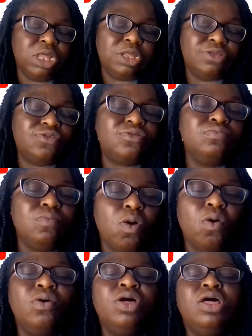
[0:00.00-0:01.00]

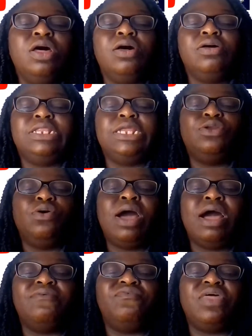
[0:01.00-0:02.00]
small. They don't
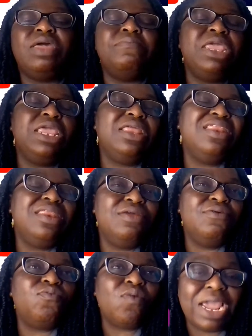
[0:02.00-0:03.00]
have them in
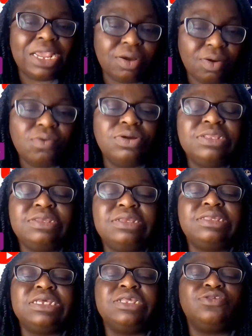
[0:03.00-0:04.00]
the right
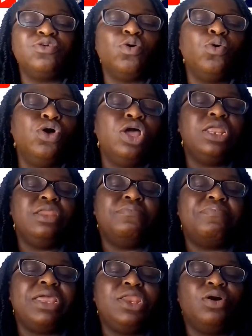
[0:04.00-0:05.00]
quantity. So
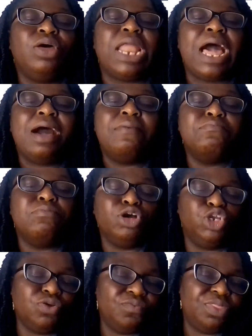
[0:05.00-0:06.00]
depending on how
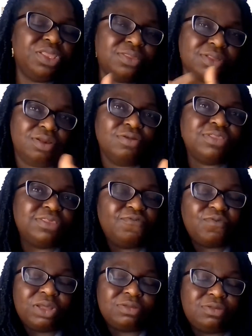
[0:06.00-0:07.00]
much of these clotting
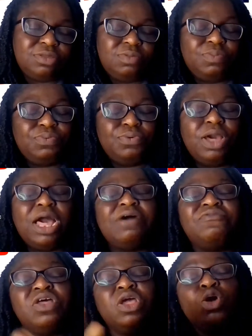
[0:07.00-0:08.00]
factors people
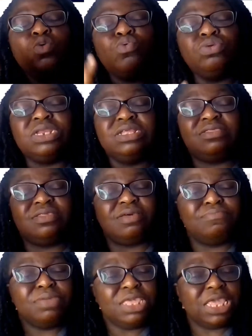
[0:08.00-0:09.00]
have will
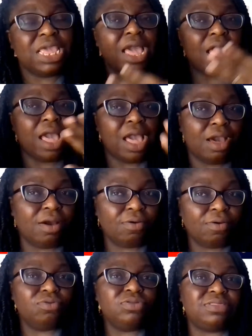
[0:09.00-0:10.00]
determine
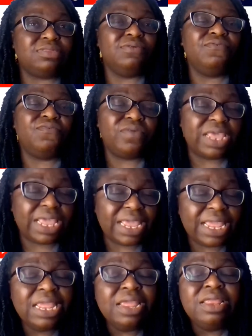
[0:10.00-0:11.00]
how
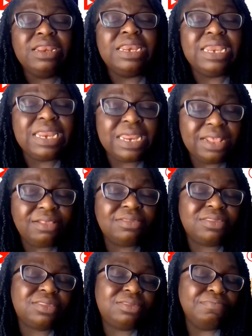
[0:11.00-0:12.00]
severe
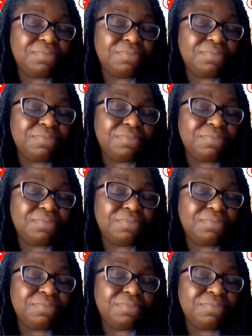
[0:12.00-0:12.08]
this